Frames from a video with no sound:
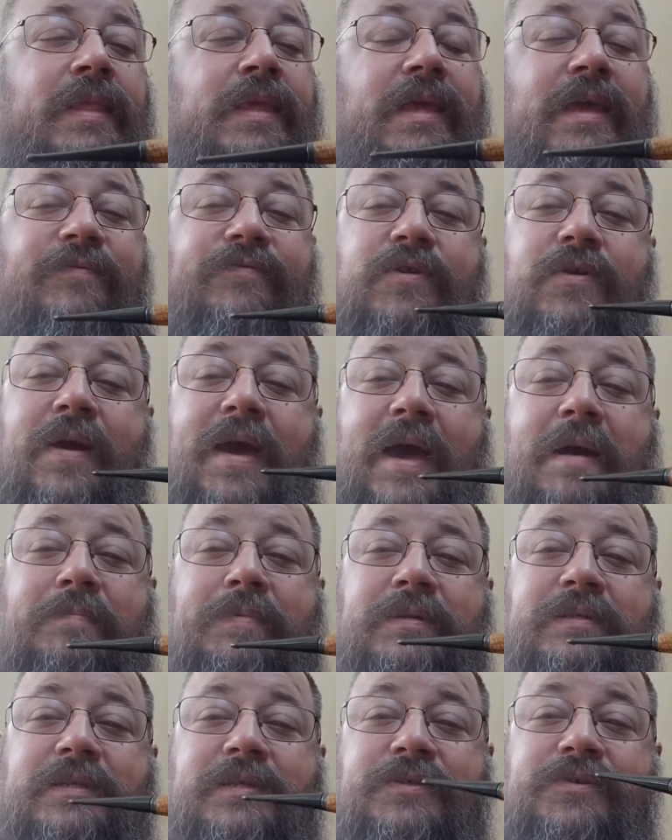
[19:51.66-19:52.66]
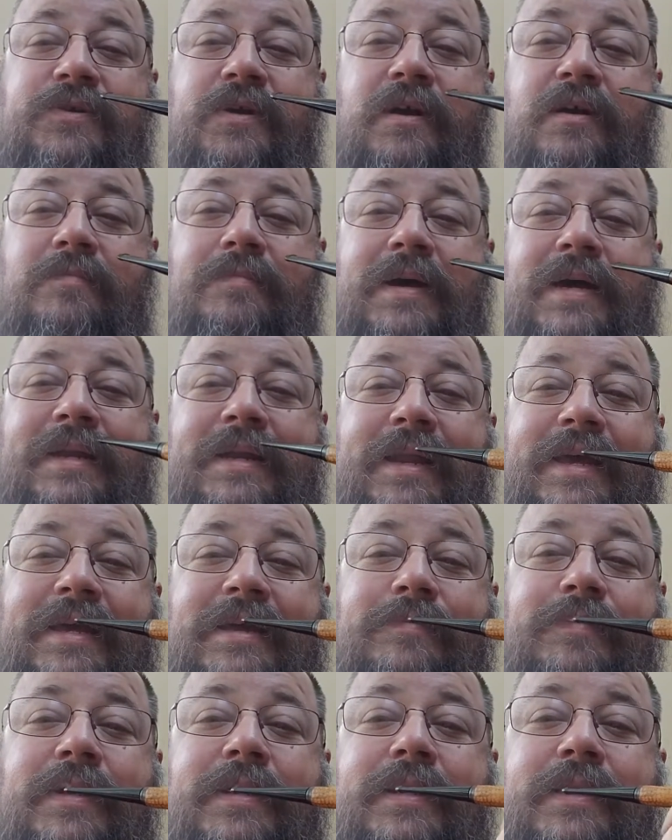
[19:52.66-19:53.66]
If you happen to draw my
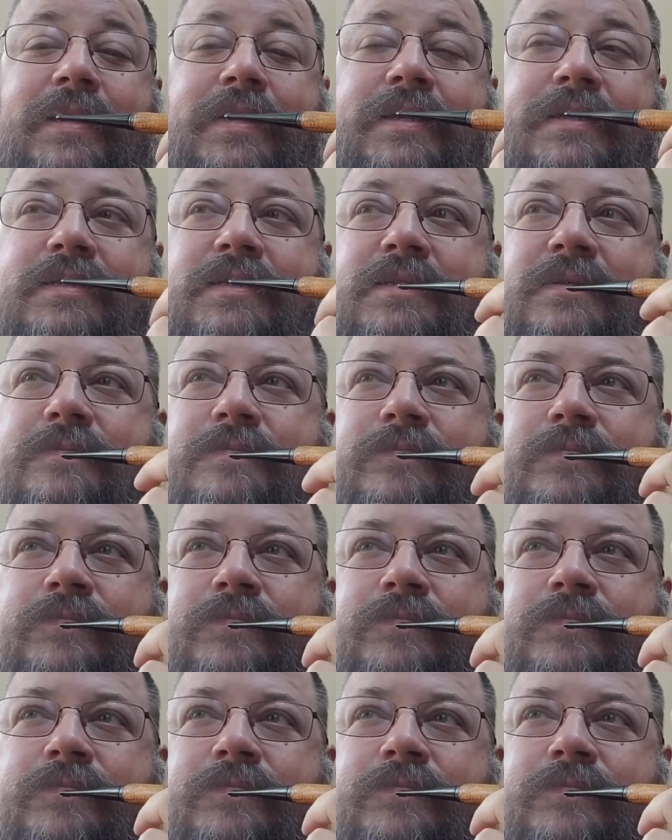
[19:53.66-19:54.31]
name in this,